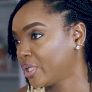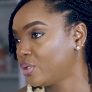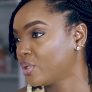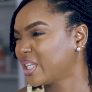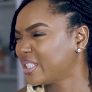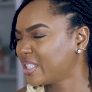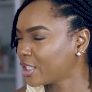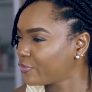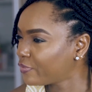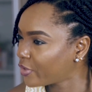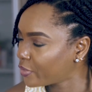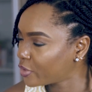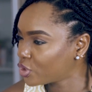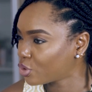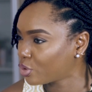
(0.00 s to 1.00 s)
You can take a very
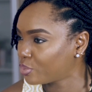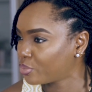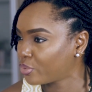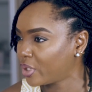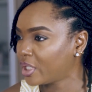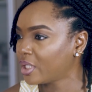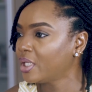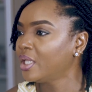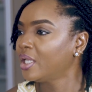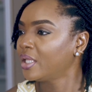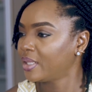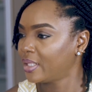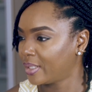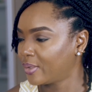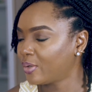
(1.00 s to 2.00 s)
short break,
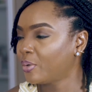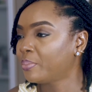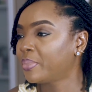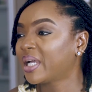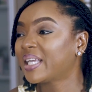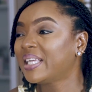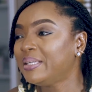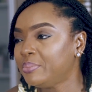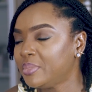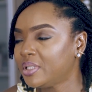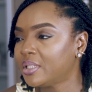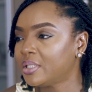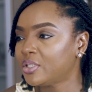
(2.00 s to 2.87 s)
then come back immediately